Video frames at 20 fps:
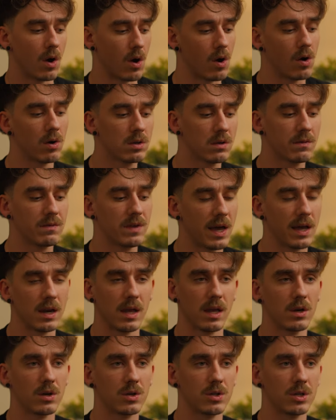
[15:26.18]
All of that
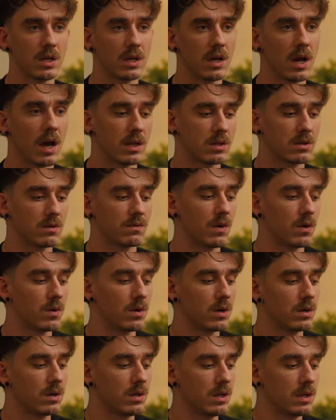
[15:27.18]
energy got
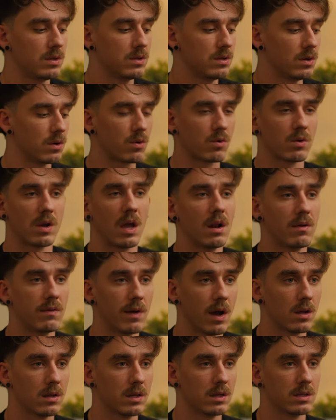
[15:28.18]
devoted into creative
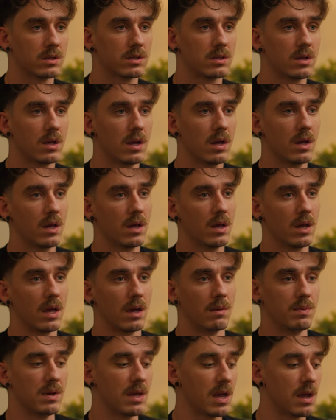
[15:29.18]
outlets
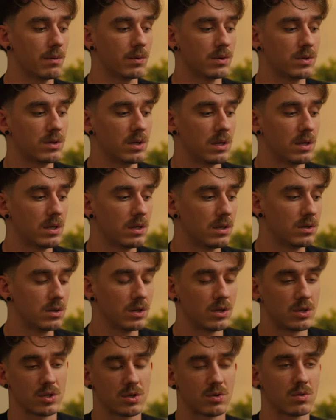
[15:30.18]
and being able to, to
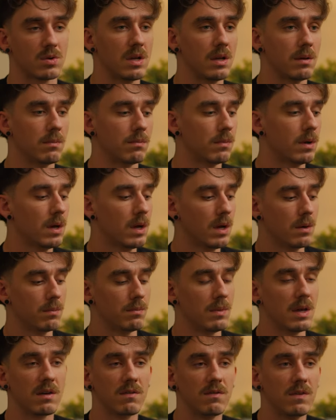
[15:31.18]
stream,
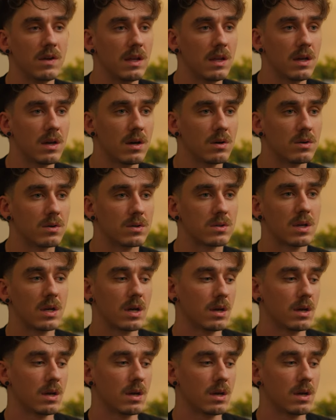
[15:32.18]
make videos,